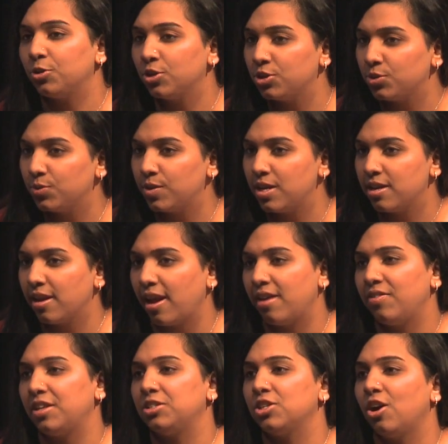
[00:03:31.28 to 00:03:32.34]
you're doing
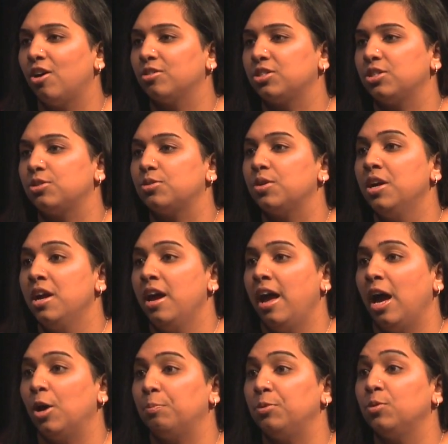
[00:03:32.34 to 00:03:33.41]
and then to also
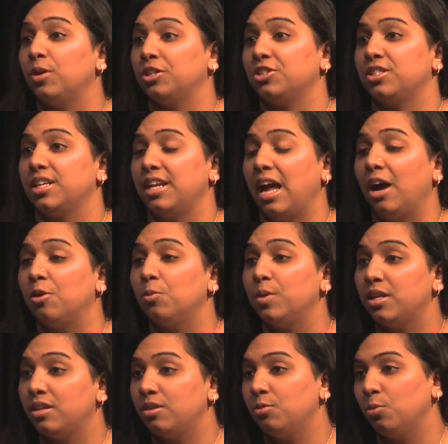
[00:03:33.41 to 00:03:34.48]
help you understand how
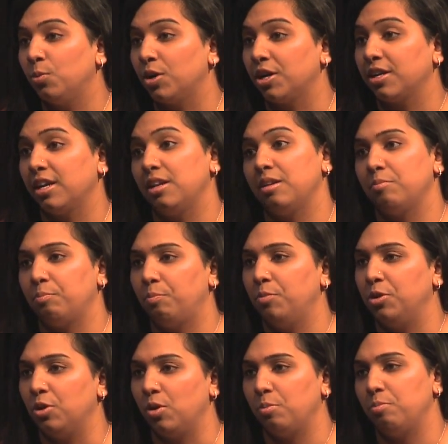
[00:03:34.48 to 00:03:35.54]
we work and
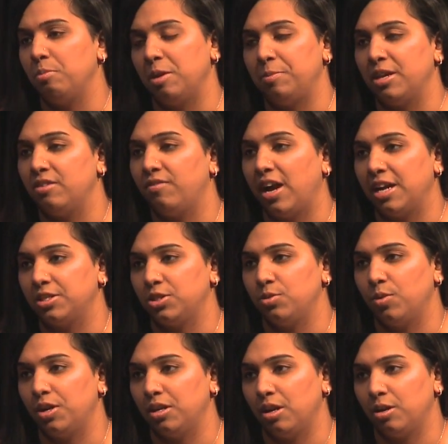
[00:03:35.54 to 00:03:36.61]
maybe advise
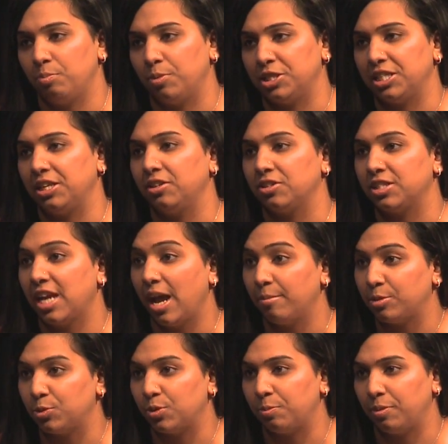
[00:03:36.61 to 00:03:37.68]
you on a particular
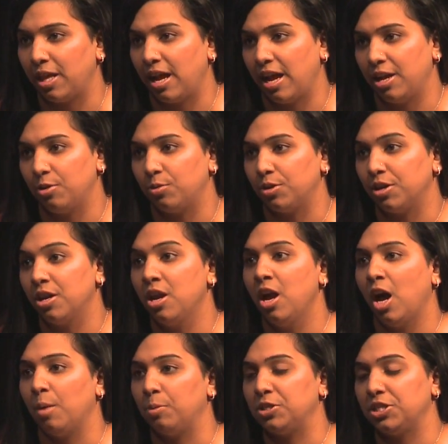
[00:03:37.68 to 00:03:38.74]
time to apply or
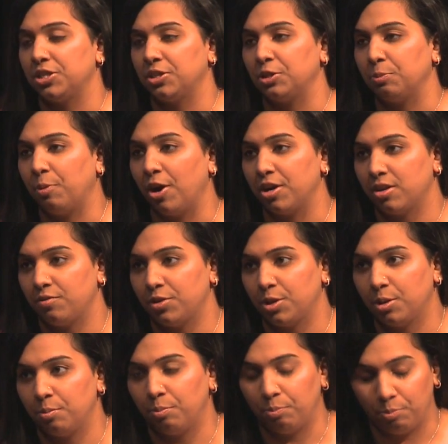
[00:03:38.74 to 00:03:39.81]
a particular part of
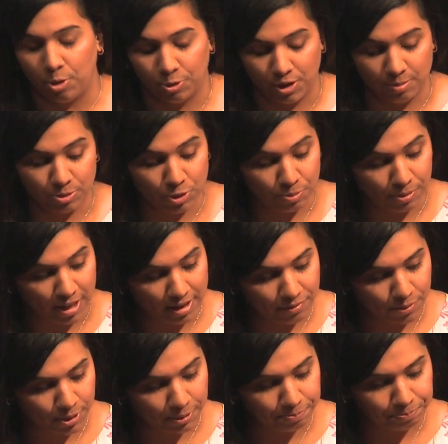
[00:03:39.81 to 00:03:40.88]
your program to apply
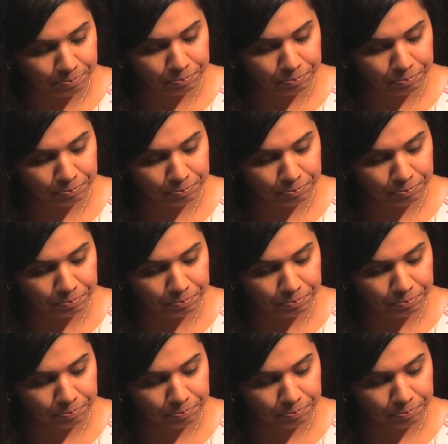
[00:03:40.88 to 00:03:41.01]
for.